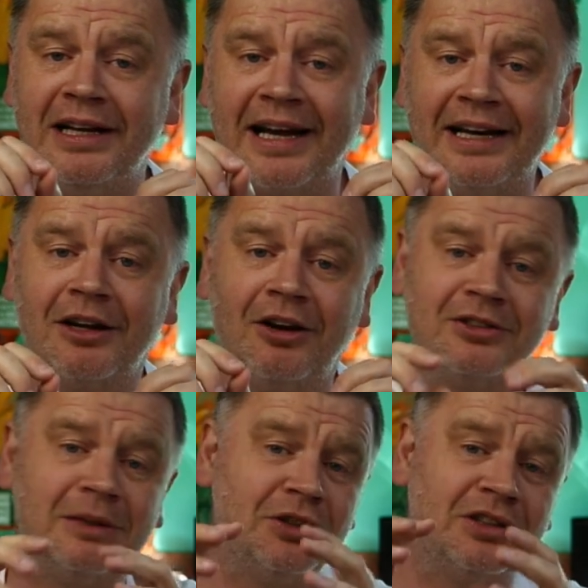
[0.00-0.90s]
little kind of
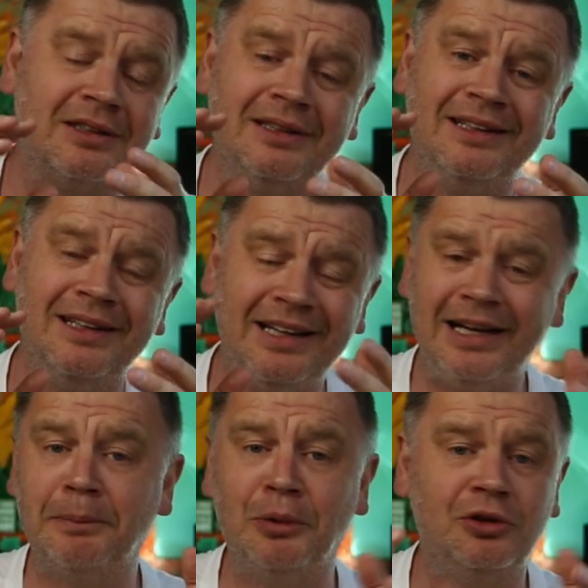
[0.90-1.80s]
concept, just a
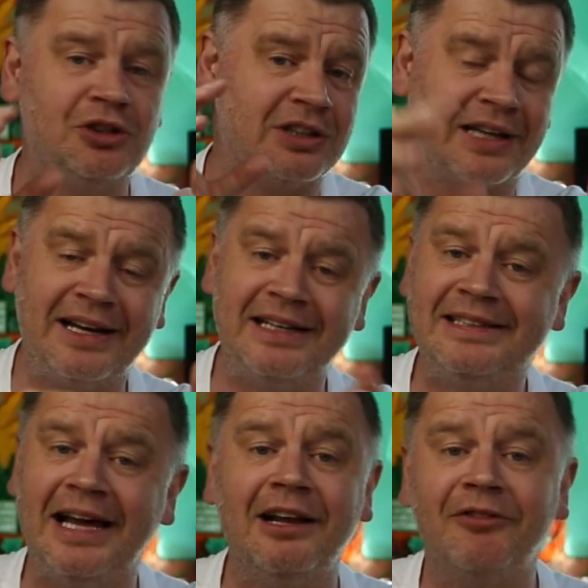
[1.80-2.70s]
little book just to kind
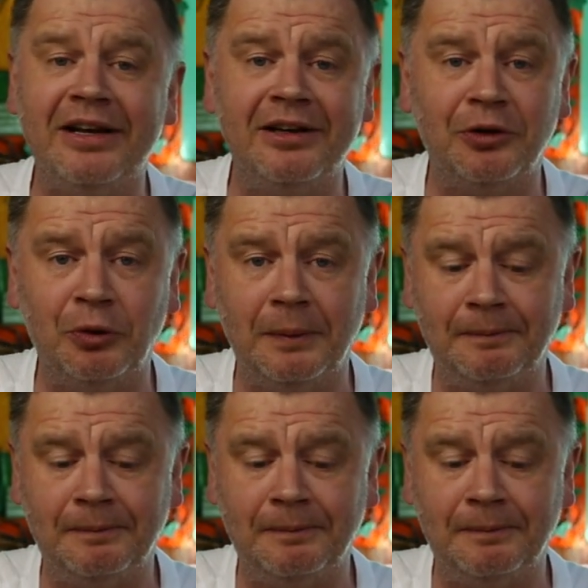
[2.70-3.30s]
of delve into.